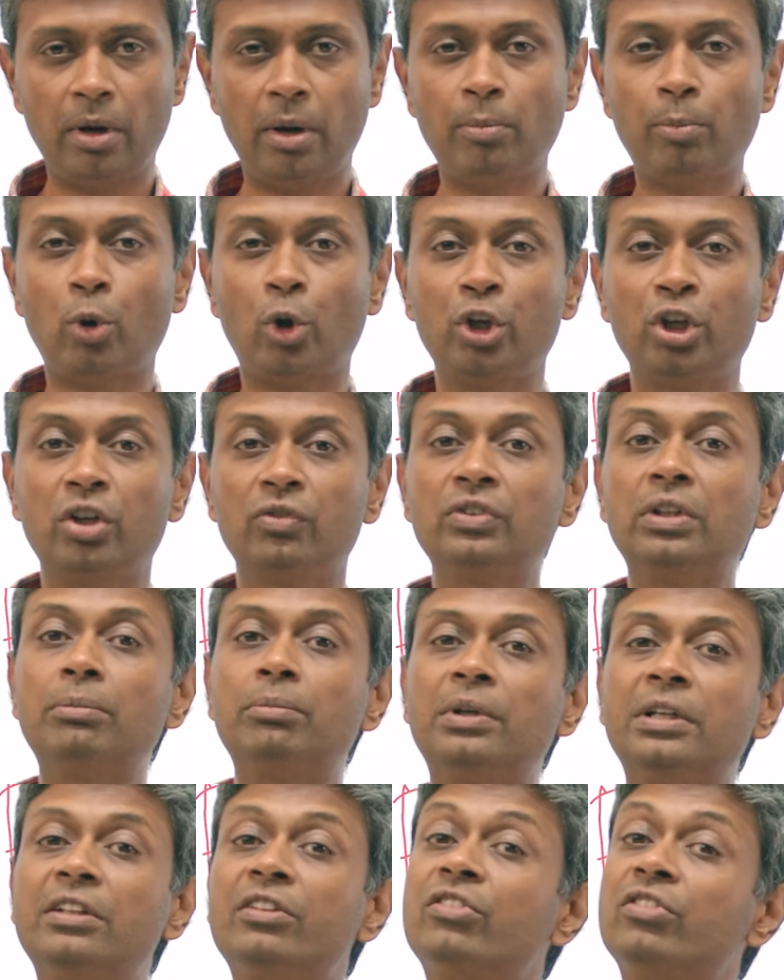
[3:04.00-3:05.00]
employee of the
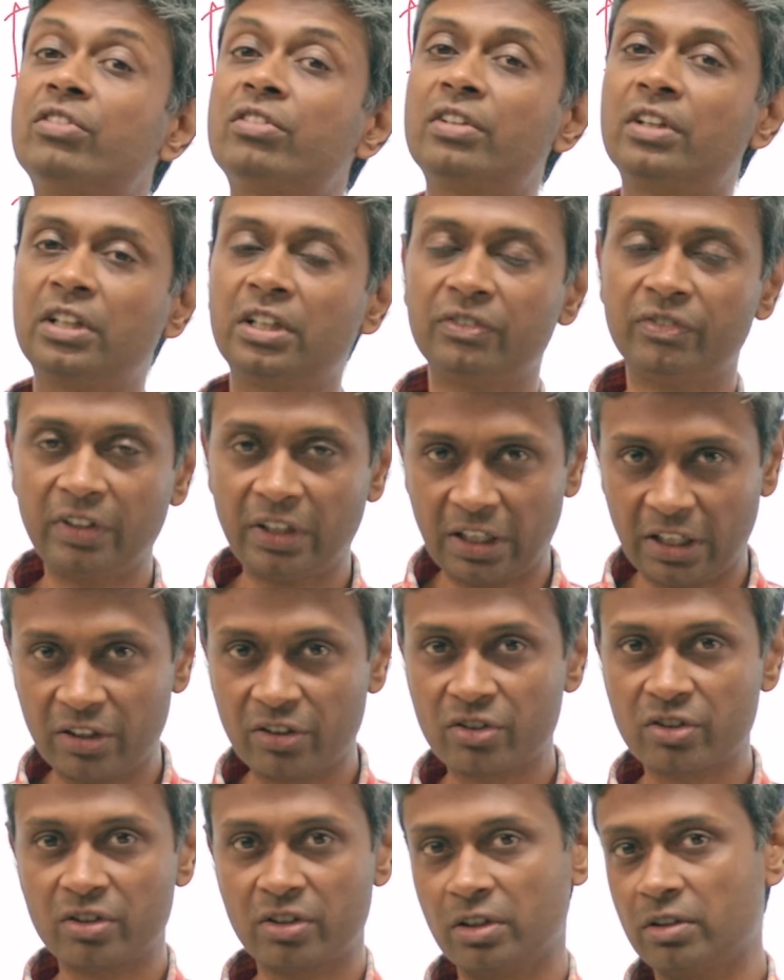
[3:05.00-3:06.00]
month
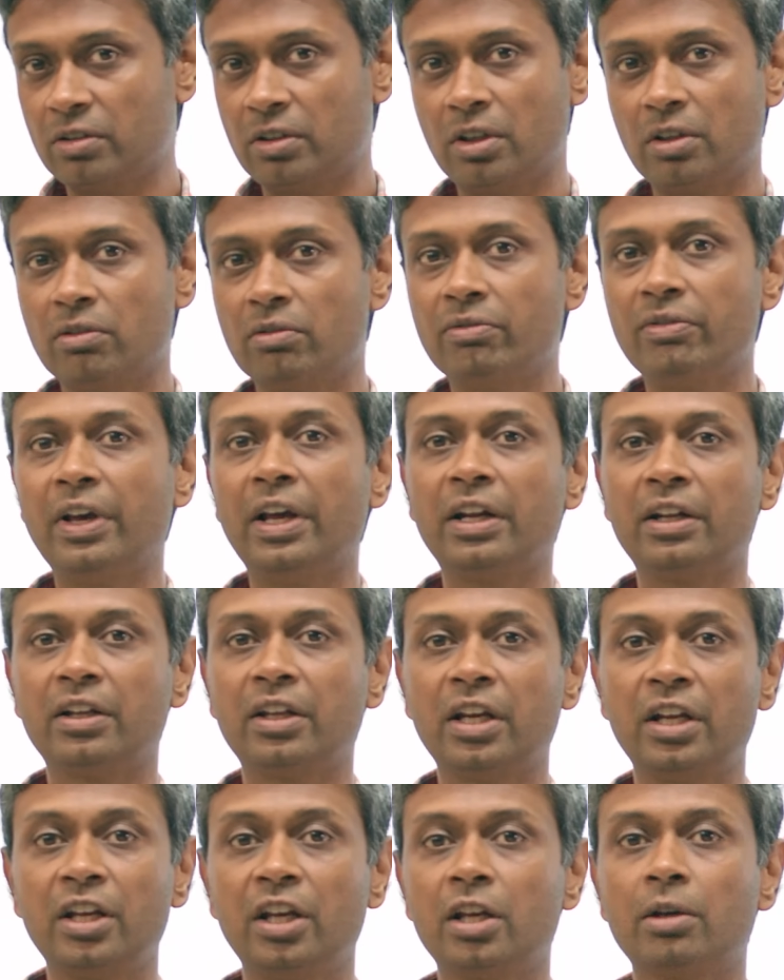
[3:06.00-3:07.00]
certificates and, and their
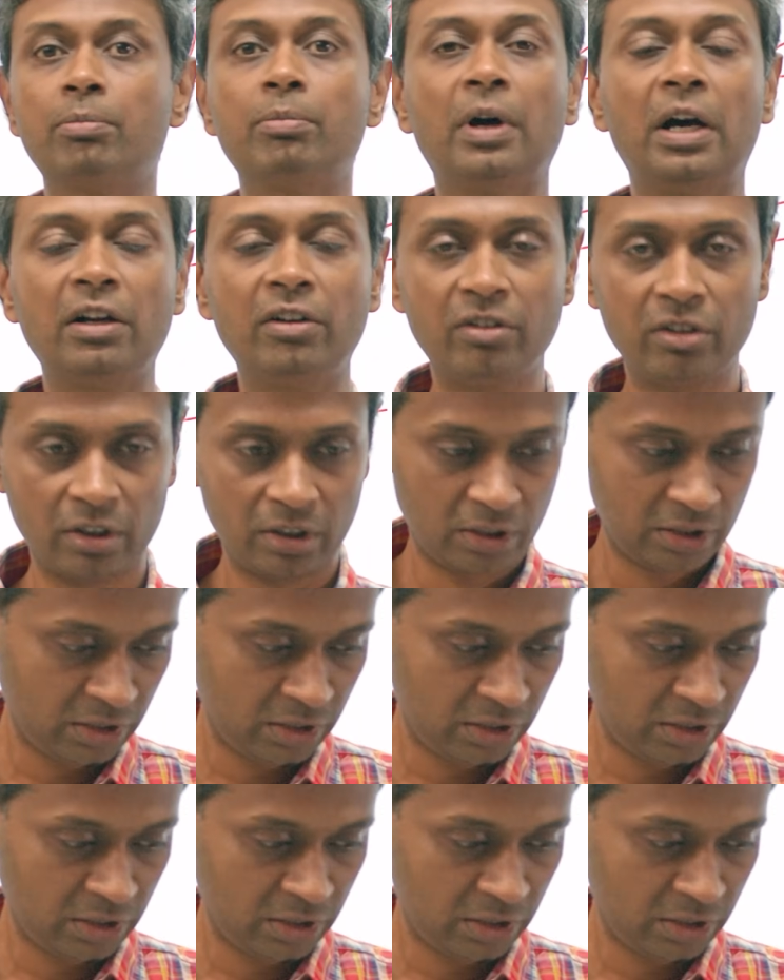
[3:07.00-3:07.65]
career paths.